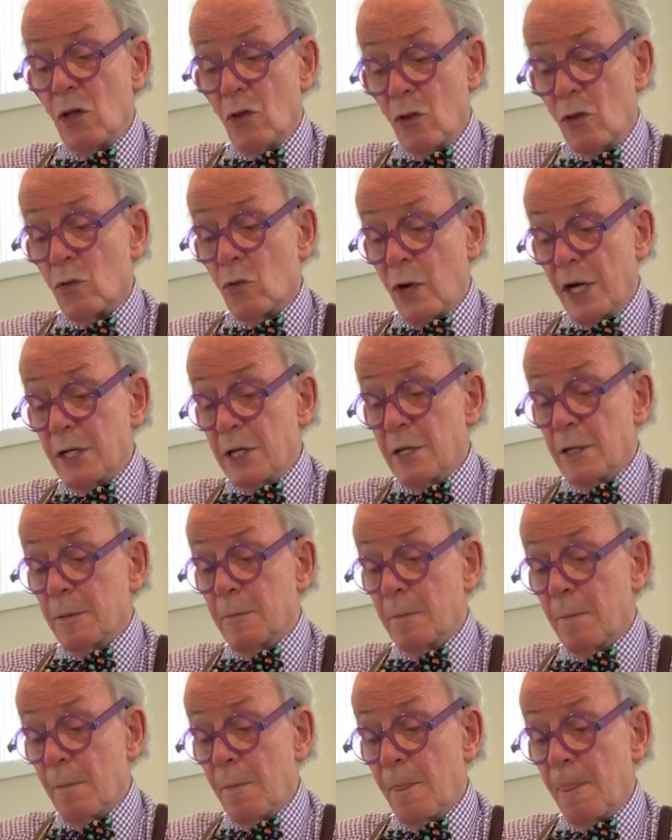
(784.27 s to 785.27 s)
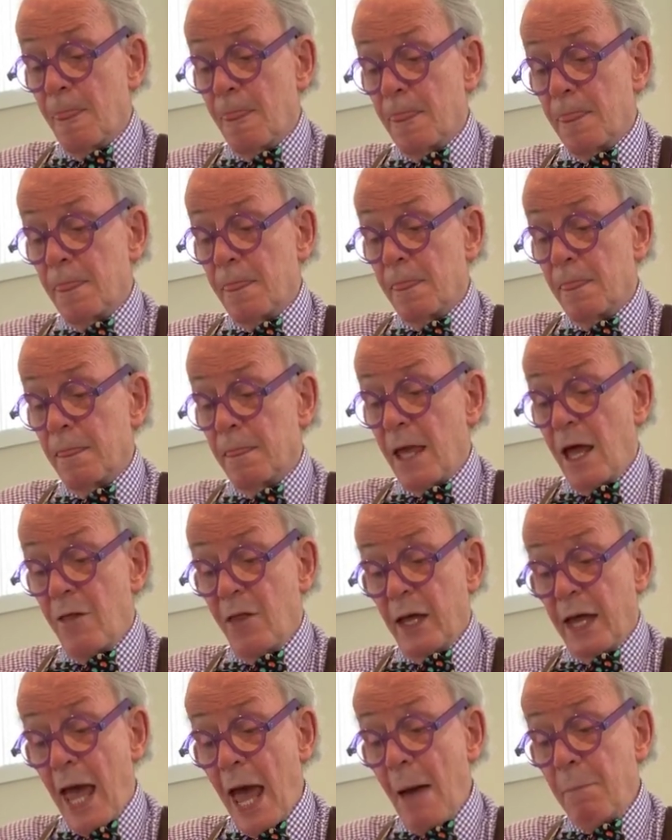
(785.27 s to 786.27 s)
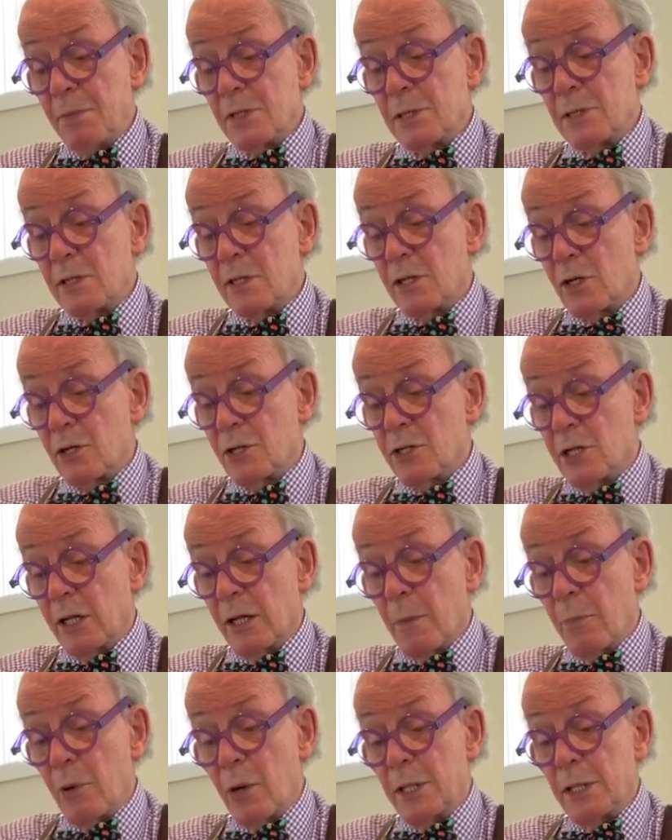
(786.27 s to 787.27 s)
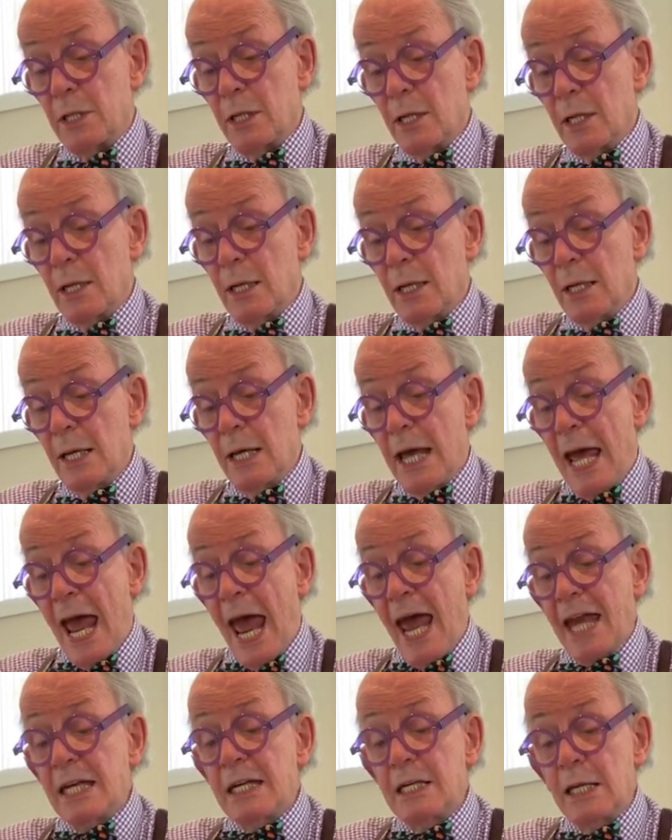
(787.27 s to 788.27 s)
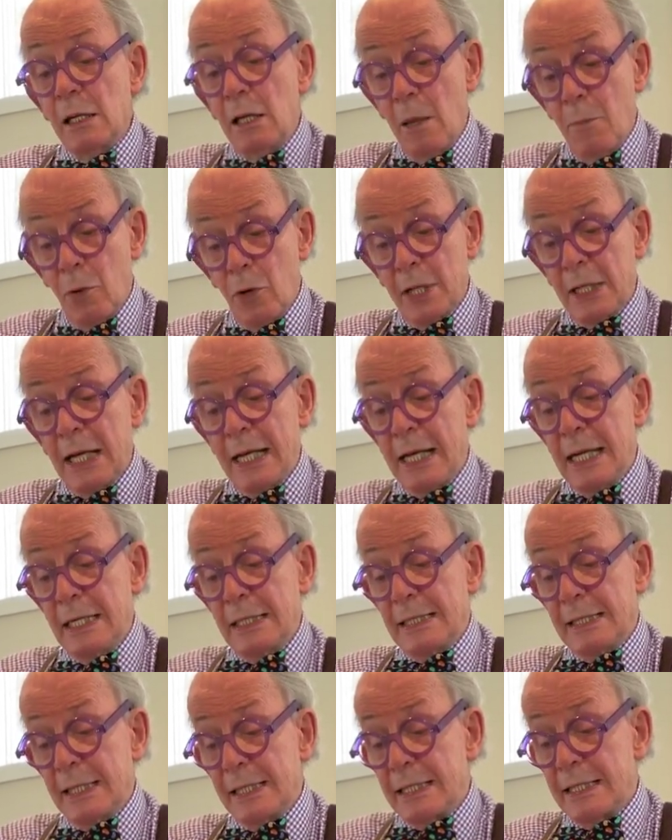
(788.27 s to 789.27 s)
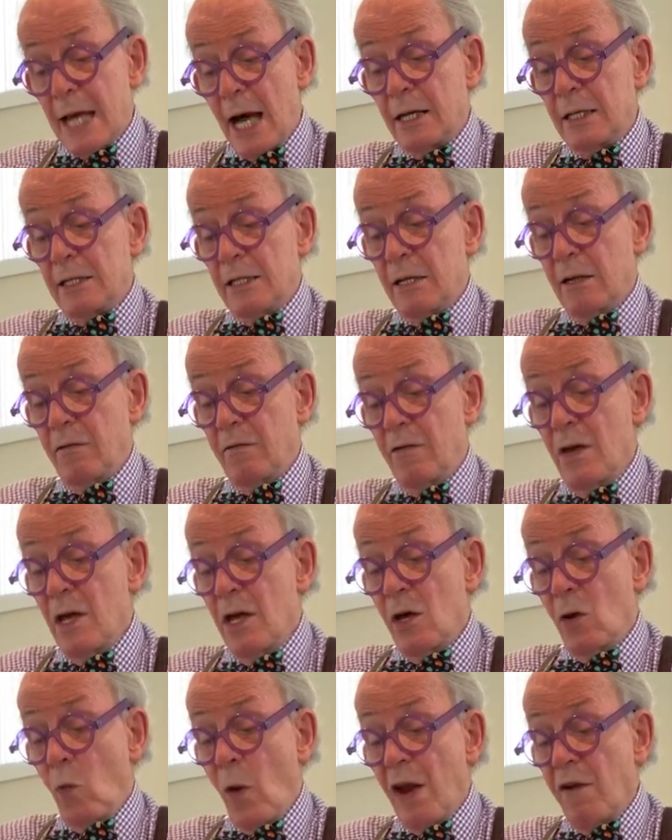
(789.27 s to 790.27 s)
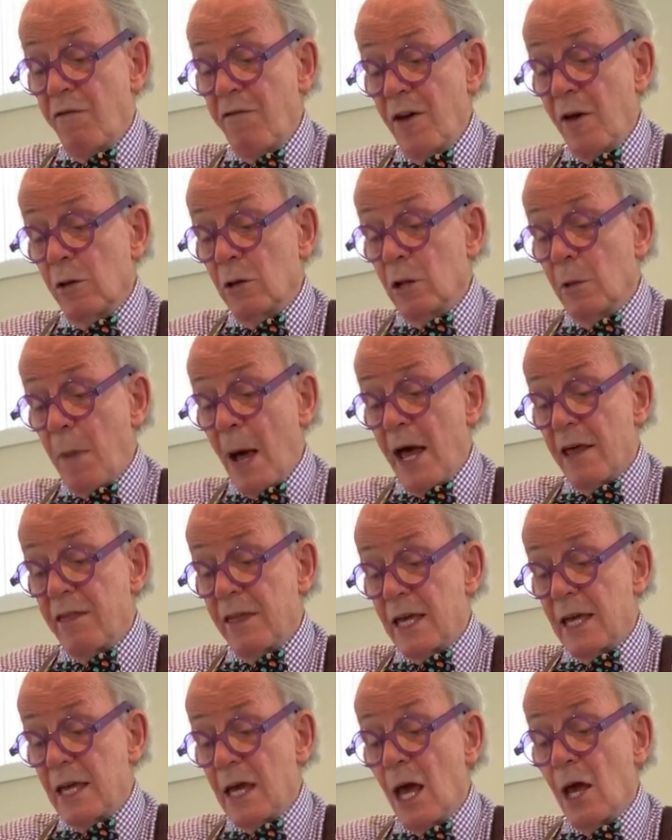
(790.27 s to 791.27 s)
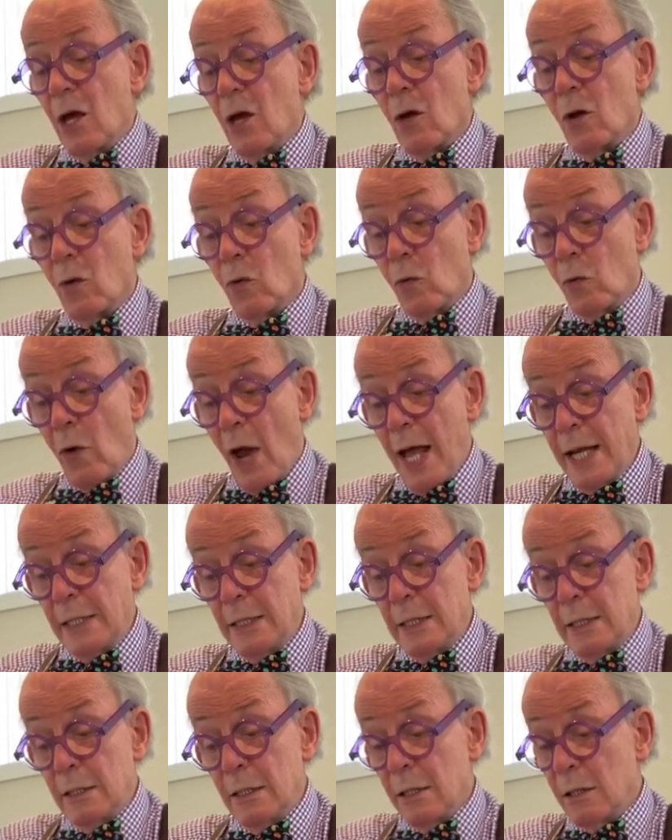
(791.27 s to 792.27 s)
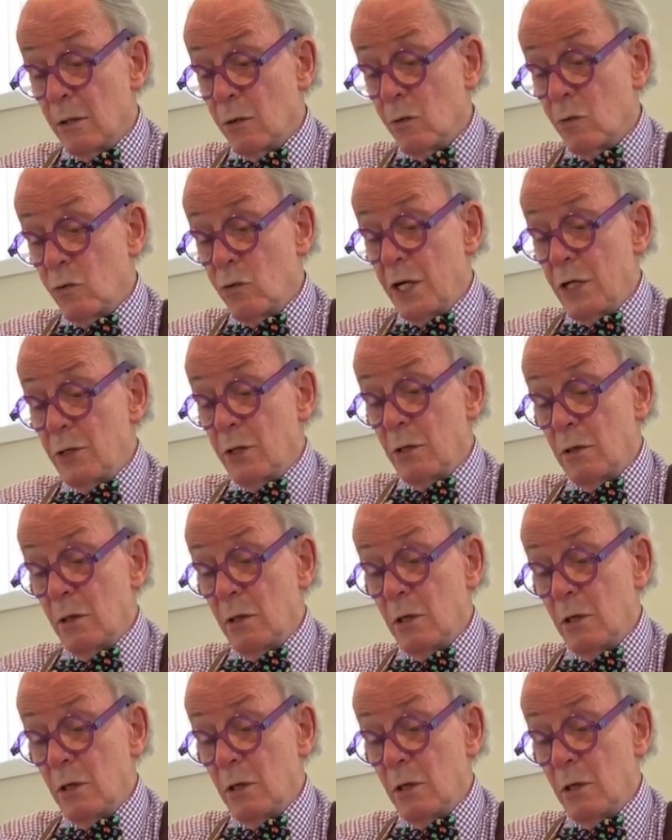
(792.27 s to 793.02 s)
the written, and the gaps that are deliberate and deliberately seductive, when filled by the right reader,